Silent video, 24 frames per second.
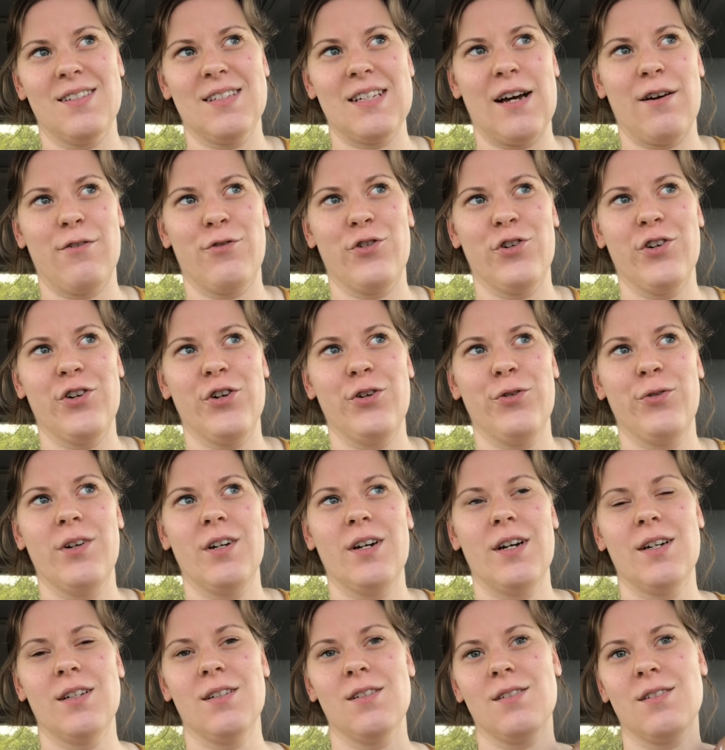afternoon,
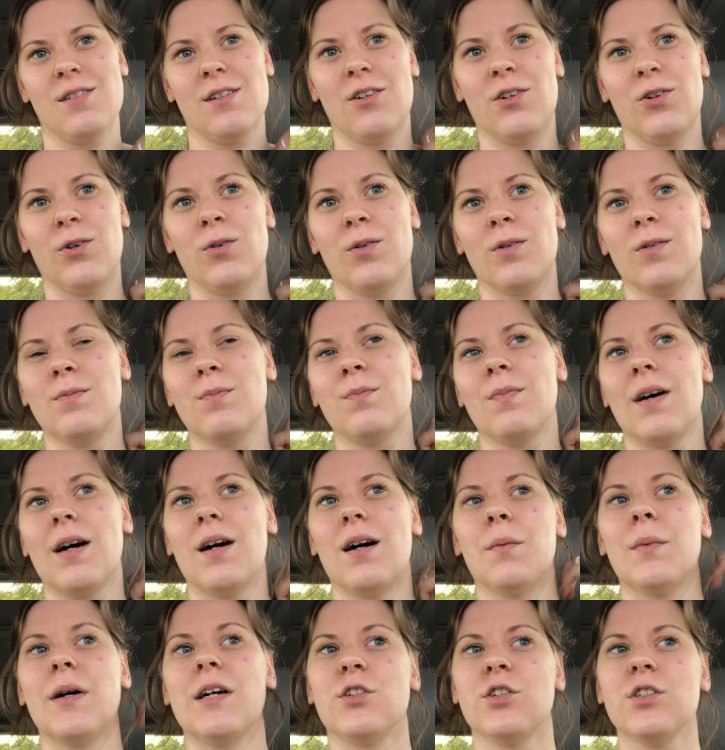and so
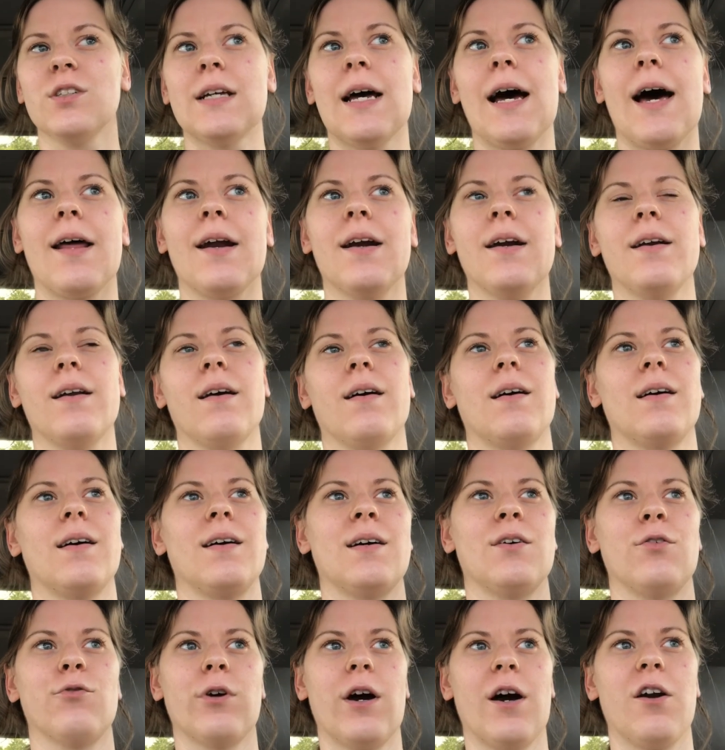I just had it.
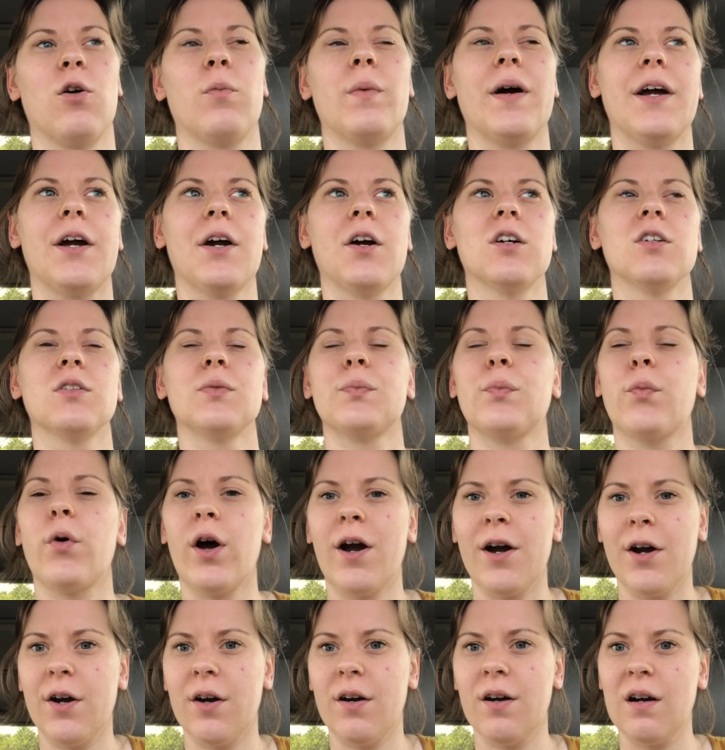I ran all my errands
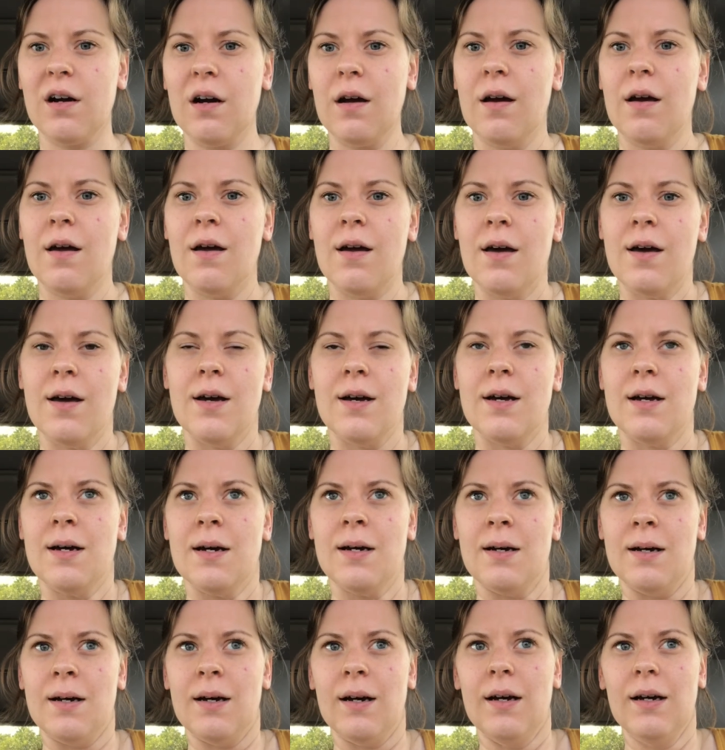prior
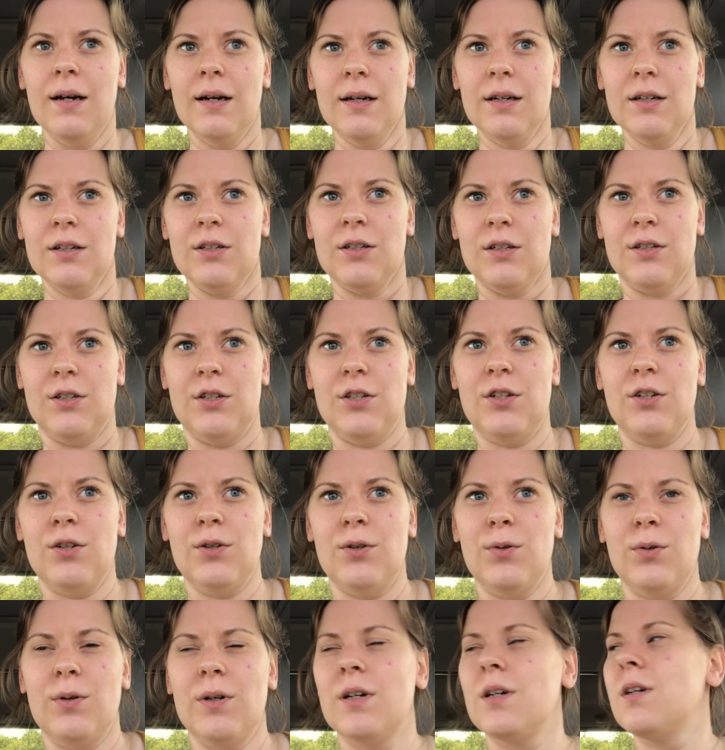
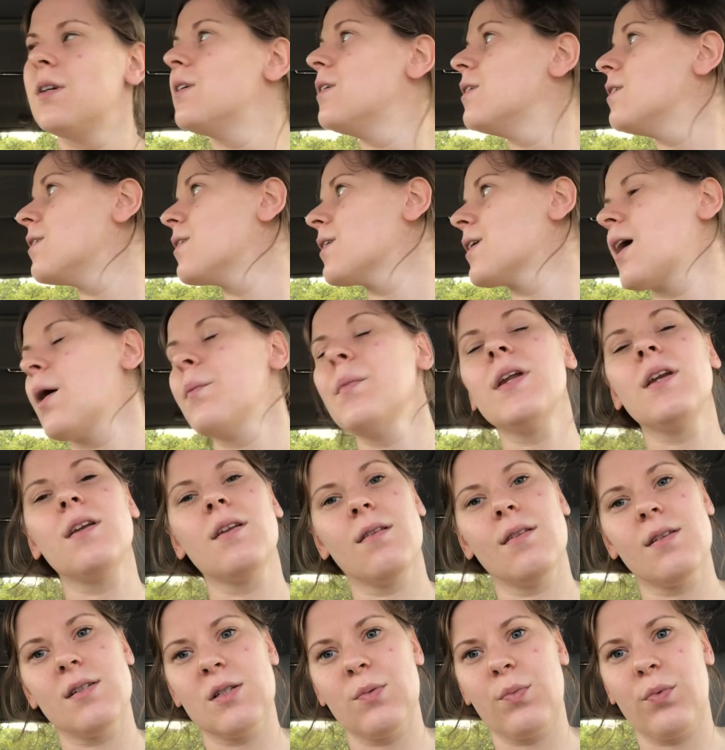to coming to
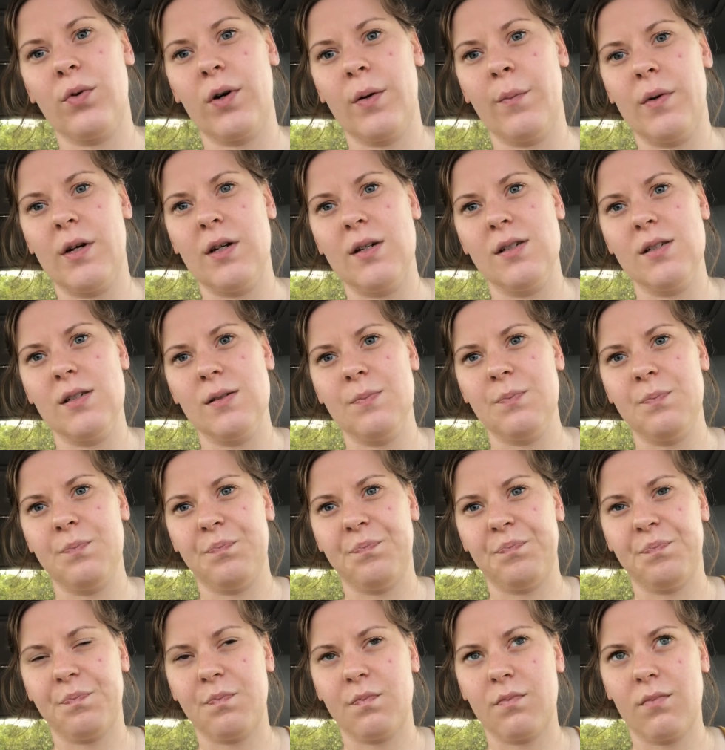this appointment,
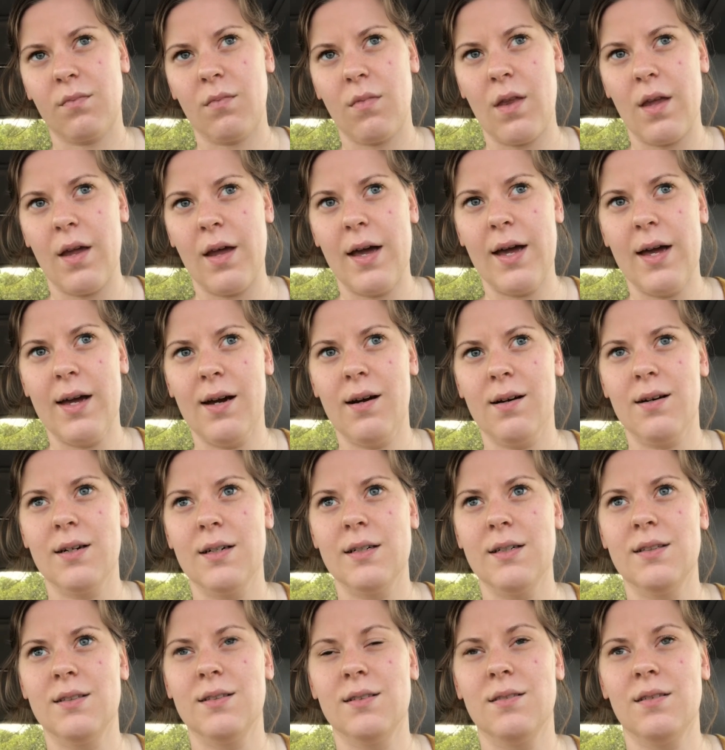
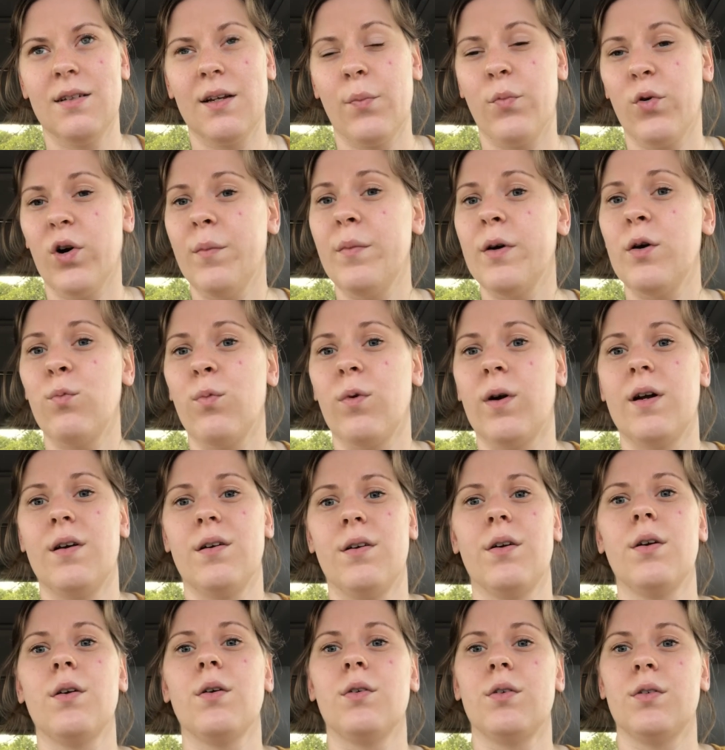and the appointment
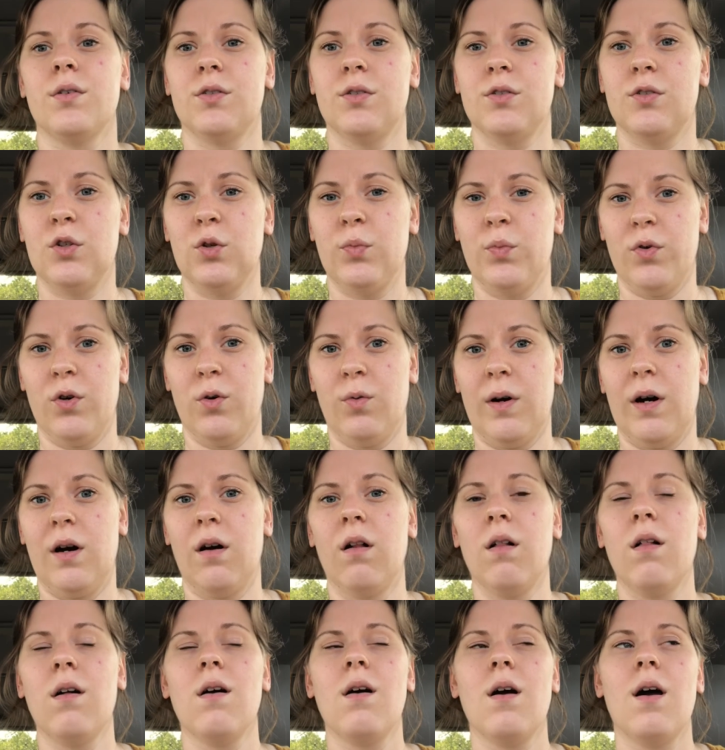went super
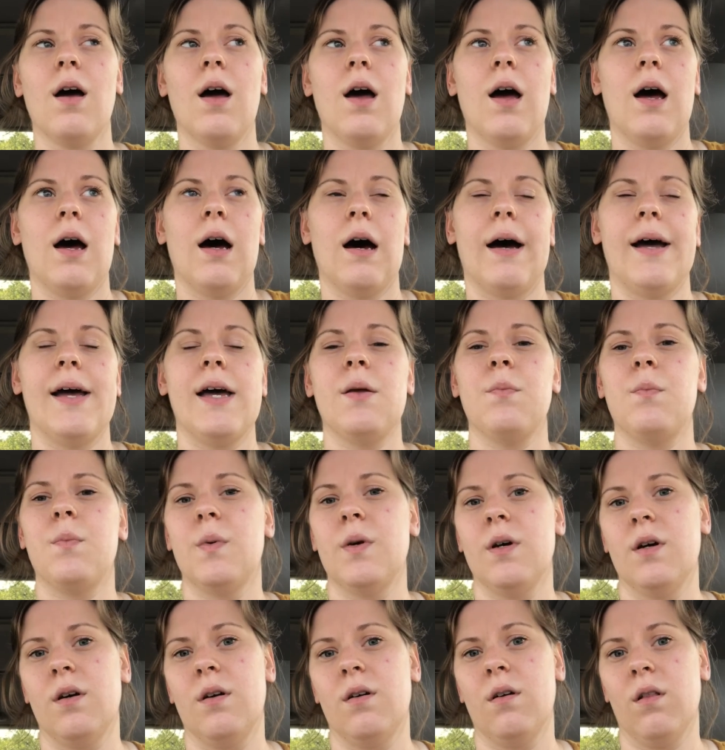well. I had
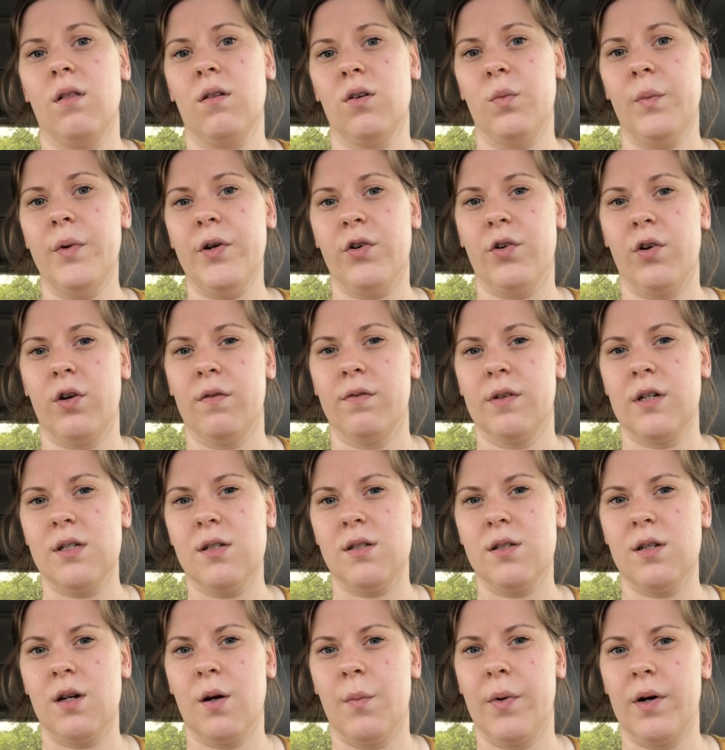been a little bit nervous
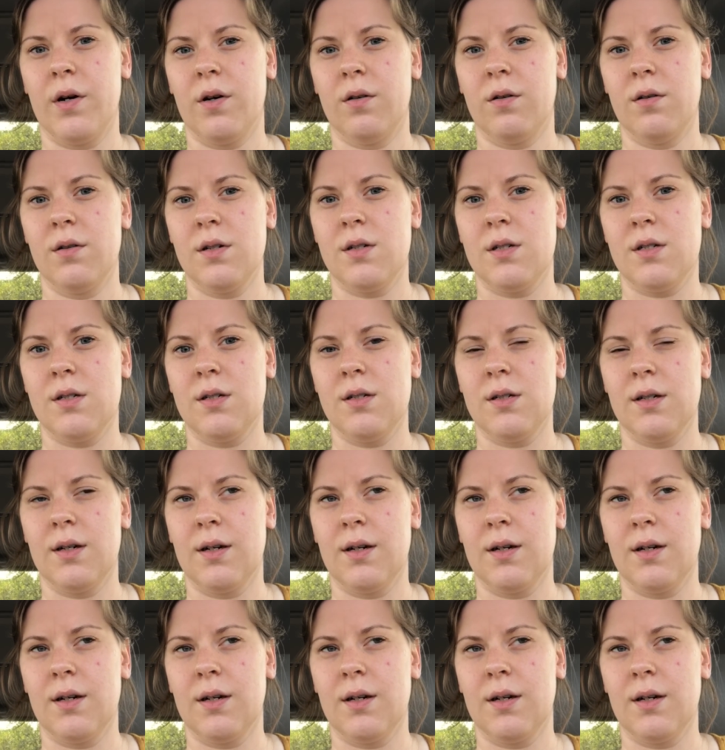about